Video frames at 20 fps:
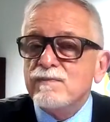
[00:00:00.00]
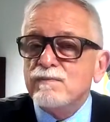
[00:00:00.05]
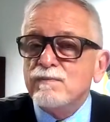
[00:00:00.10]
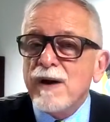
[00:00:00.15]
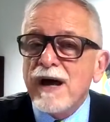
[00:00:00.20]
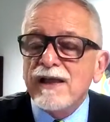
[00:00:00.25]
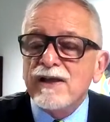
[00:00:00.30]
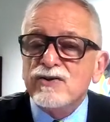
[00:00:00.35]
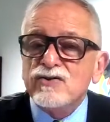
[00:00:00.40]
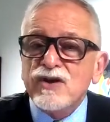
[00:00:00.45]

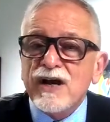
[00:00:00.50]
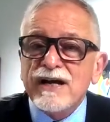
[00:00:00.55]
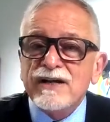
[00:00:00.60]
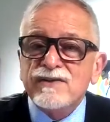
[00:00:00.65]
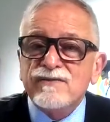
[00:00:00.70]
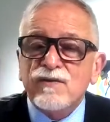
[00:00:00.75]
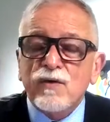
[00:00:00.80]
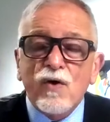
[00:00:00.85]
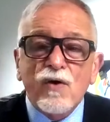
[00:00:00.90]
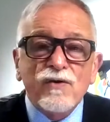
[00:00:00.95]

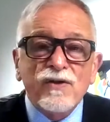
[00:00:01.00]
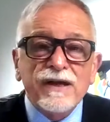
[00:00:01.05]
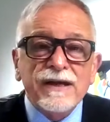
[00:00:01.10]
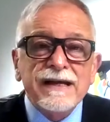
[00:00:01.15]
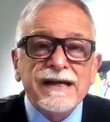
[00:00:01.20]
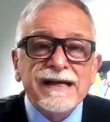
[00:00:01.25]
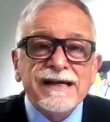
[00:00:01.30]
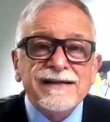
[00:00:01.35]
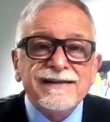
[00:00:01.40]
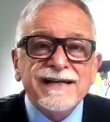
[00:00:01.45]
apologize for all the
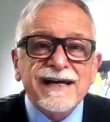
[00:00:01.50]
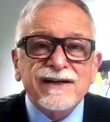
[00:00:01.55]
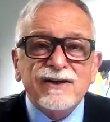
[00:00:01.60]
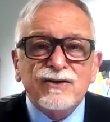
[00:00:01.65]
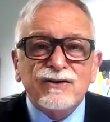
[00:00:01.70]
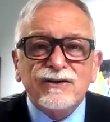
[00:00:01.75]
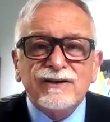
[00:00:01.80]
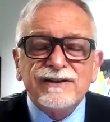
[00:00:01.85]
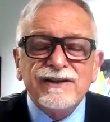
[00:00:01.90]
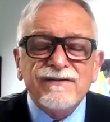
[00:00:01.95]

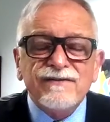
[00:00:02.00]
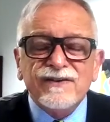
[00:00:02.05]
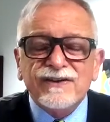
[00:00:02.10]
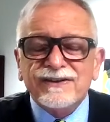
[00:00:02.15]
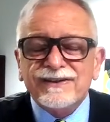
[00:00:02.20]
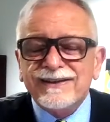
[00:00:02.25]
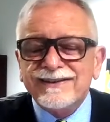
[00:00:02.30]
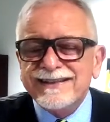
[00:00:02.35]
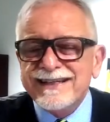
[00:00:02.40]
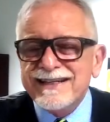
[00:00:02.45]
technical
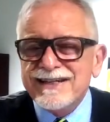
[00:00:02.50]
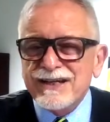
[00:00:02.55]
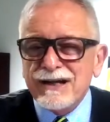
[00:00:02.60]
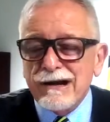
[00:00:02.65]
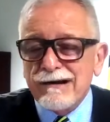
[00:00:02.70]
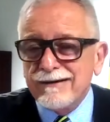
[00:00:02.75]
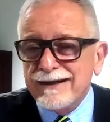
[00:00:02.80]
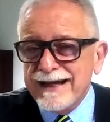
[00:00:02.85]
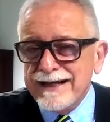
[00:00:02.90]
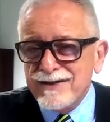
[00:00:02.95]
difficulties in
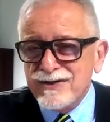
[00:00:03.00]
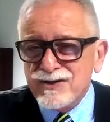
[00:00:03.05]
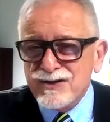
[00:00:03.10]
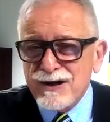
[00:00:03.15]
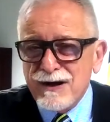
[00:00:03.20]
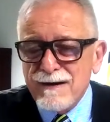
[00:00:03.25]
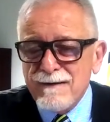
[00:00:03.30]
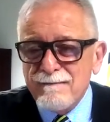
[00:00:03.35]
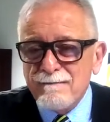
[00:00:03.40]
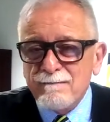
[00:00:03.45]
our late
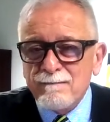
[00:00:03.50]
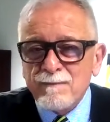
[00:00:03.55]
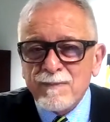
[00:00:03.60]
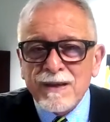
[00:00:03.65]
start,